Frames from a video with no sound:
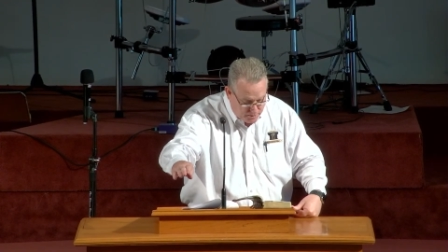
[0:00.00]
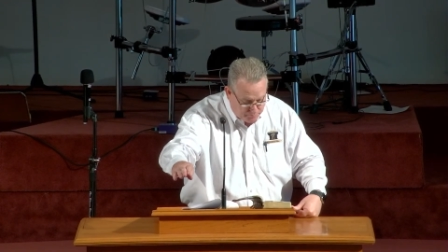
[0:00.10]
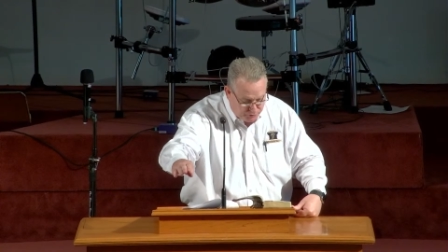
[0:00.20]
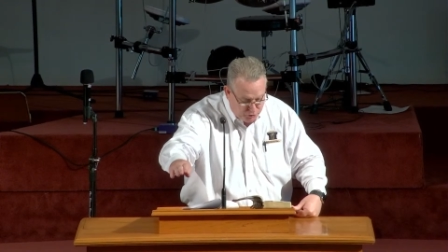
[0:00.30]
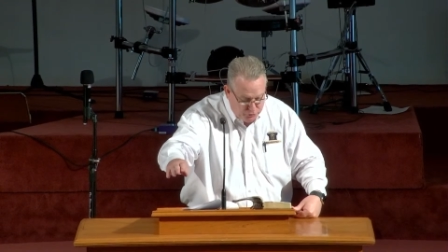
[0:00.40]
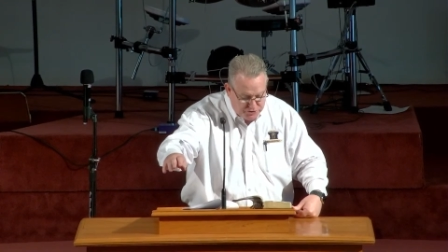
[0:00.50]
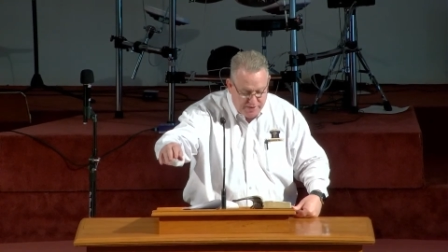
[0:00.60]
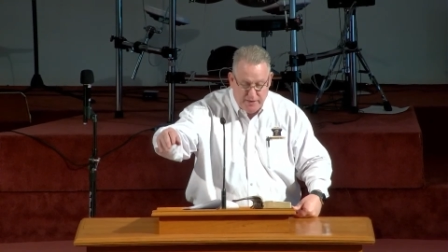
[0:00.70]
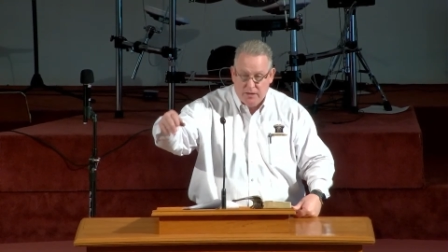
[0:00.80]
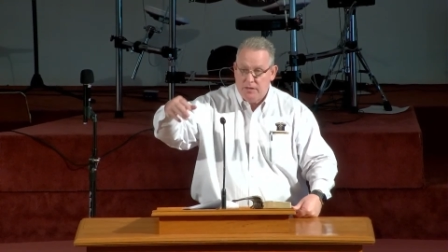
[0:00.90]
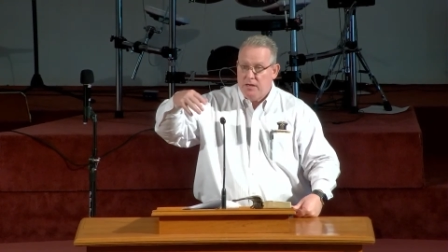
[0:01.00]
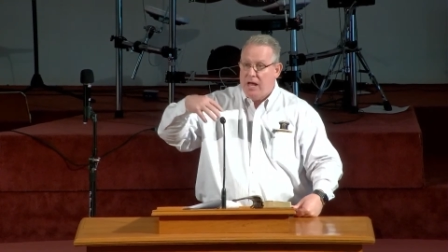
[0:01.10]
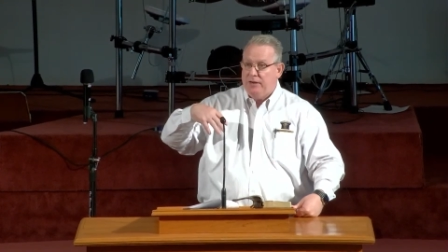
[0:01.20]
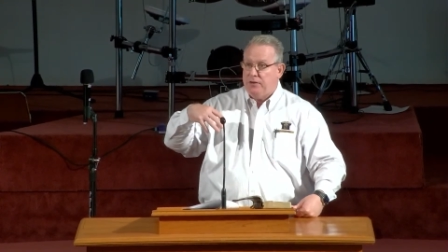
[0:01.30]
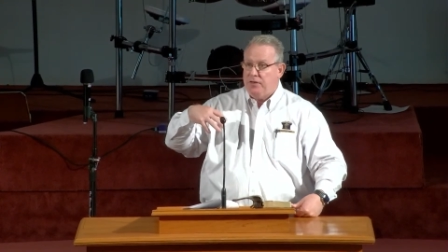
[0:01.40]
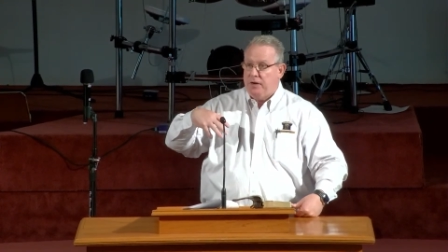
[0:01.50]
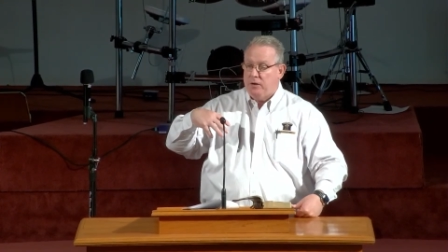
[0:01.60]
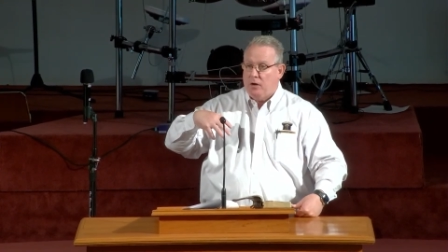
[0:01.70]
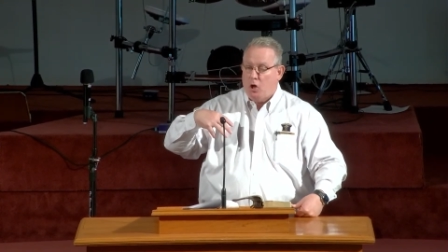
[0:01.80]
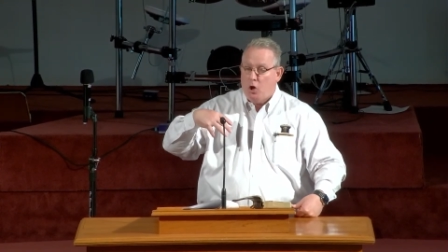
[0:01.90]
producing not
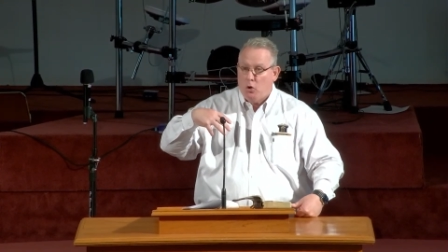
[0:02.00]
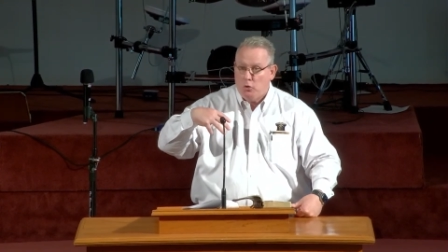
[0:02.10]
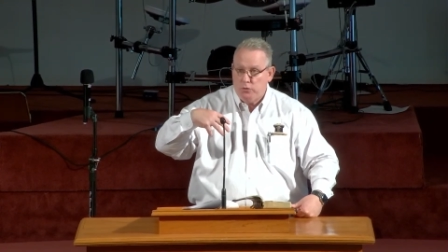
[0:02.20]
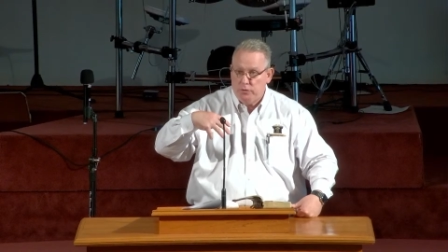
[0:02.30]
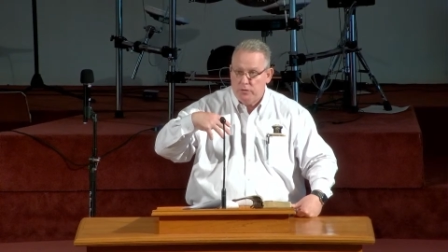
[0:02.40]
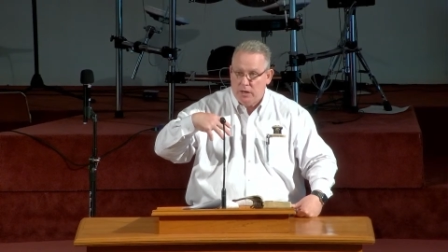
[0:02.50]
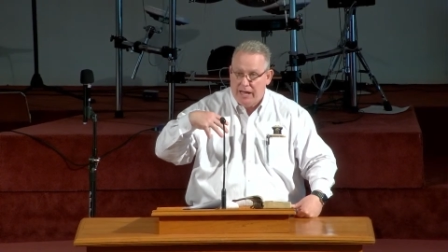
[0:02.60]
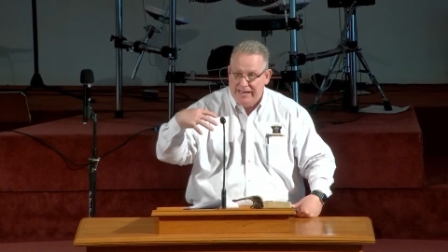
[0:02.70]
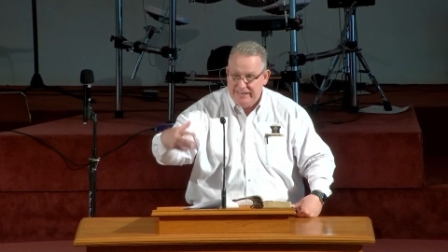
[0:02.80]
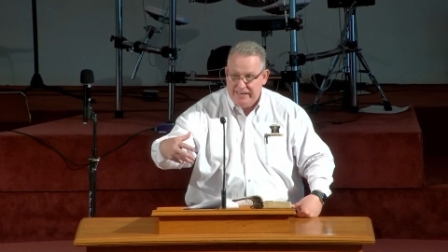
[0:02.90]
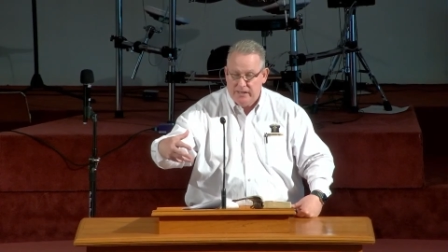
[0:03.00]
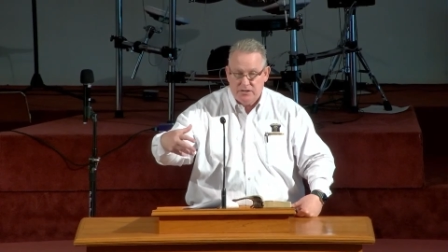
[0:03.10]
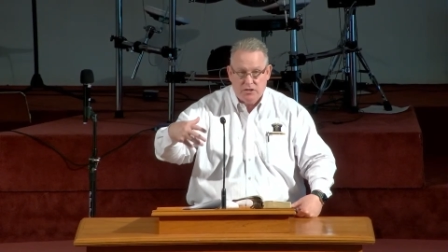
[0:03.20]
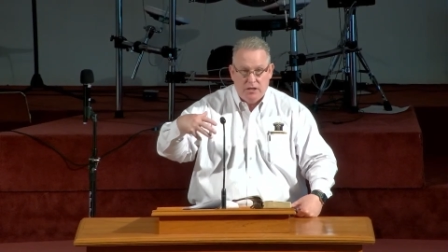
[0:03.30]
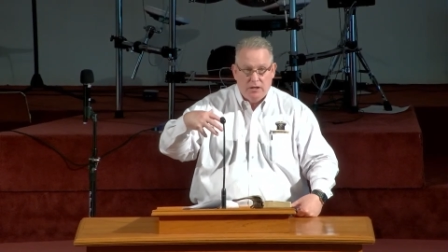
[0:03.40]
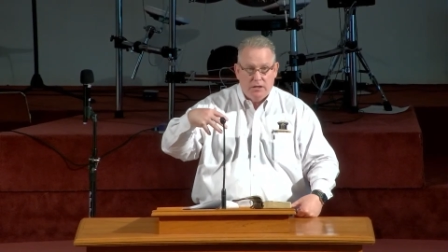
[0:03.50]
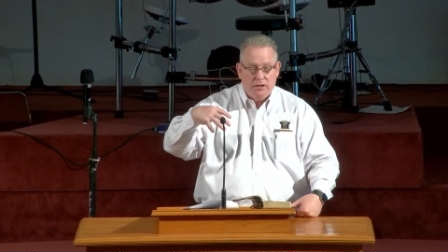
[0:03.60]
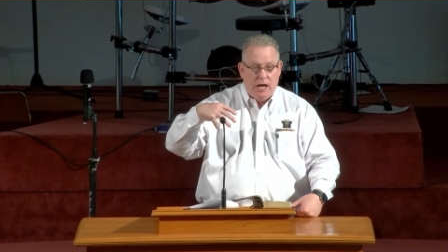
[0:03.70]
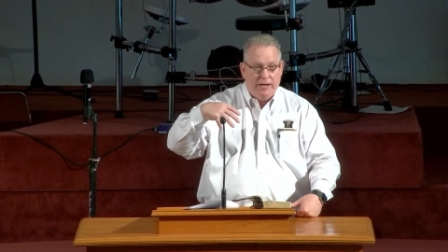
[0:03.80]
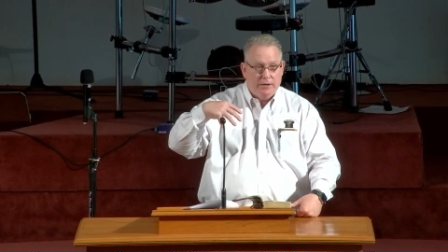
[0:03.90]
their own ideas,
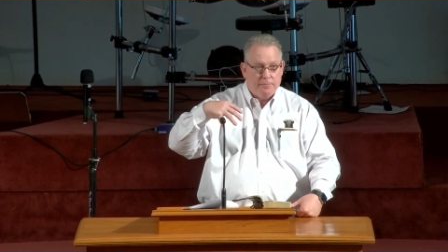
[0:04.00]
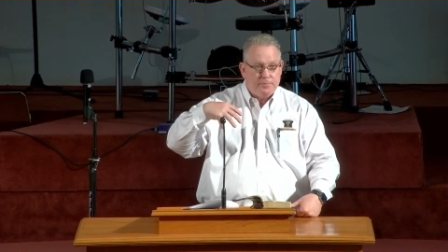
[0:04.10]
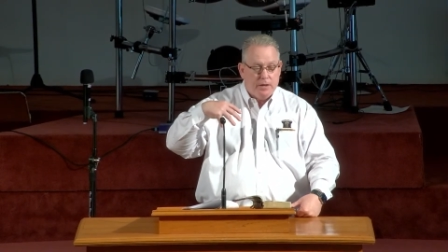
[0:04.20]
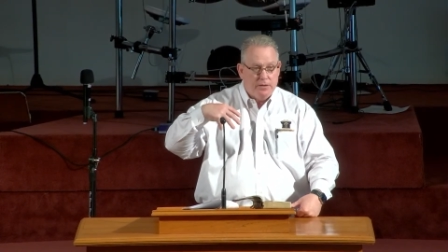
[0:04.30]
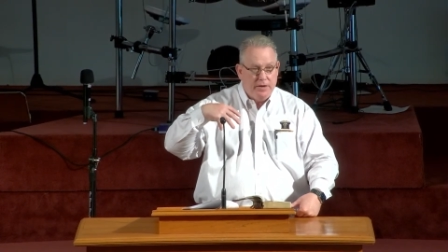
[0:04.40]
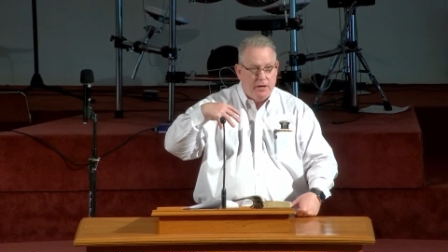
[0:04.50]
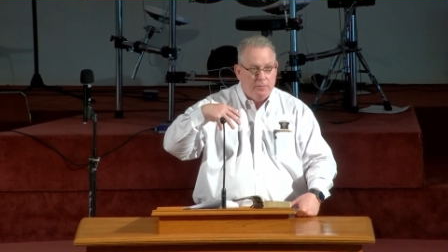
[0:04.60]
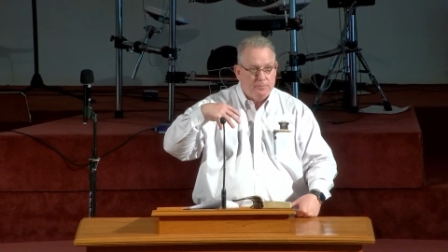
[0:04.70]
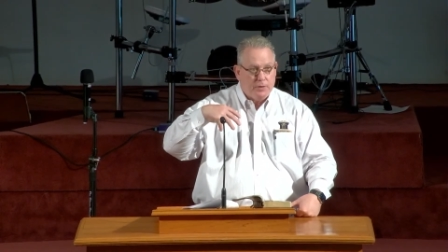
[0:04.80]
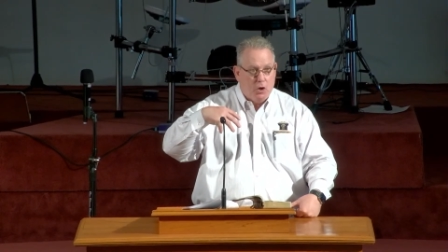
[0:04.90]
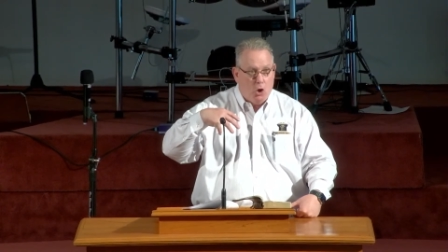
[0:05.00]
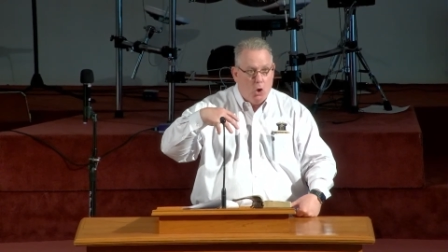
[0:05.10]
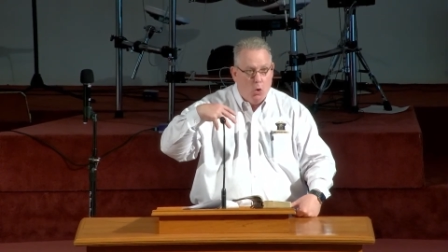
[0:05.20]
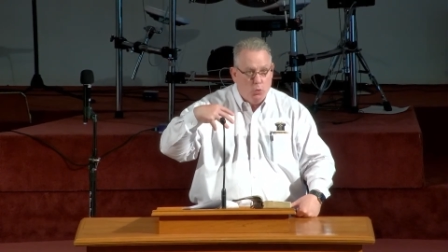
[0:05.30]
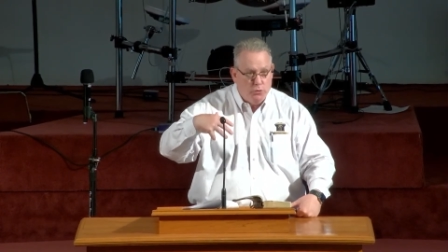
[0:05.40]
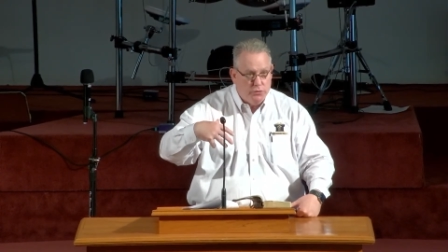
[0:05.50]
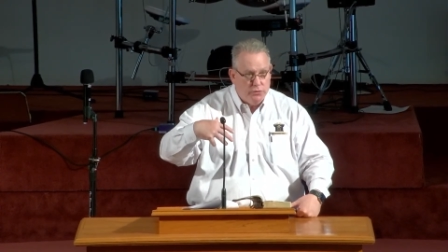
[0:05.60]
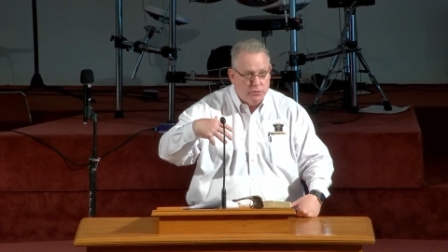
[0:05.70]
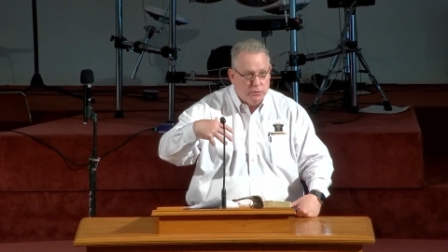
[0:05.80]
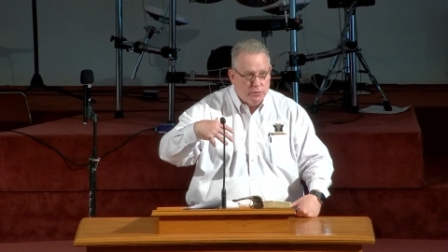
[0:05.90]
not their own
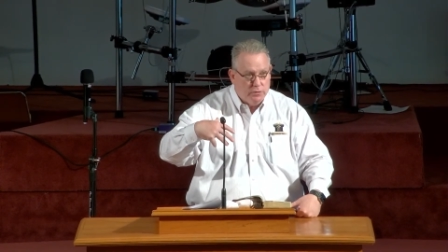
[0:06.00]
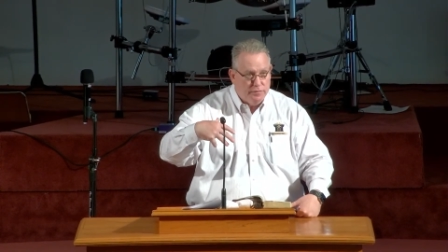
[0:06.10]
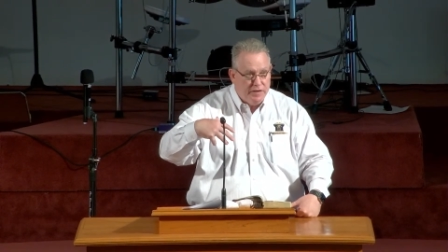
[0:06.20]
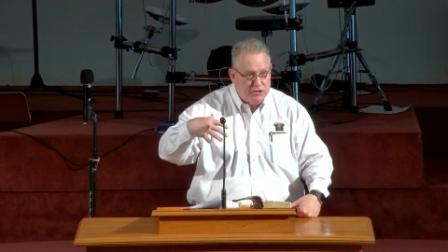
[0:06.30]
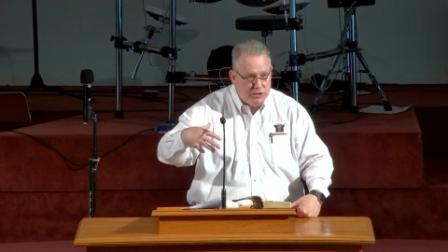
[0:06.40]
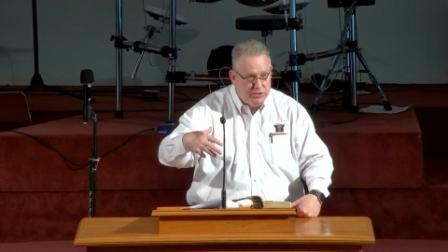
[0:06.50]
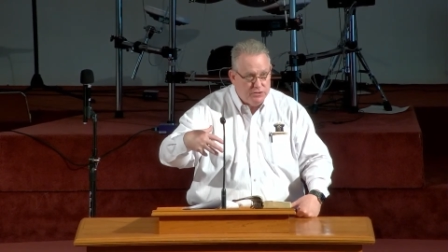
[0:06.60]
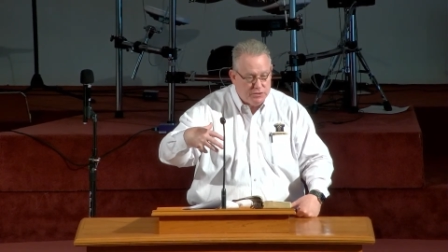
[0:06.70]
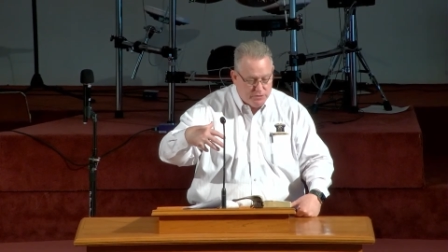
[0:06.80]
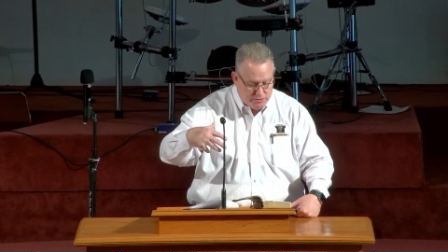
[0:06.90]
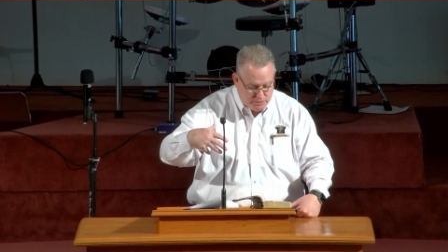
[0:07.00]
visions,